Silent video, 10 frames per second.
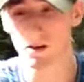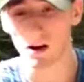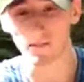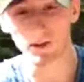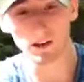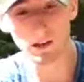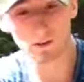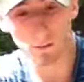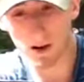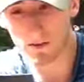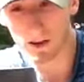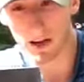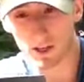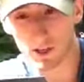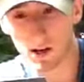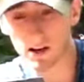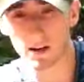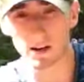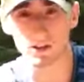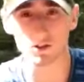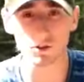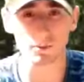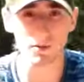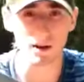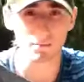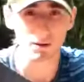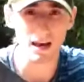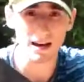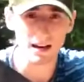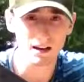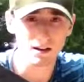I've done a little modification on it. I stripped that black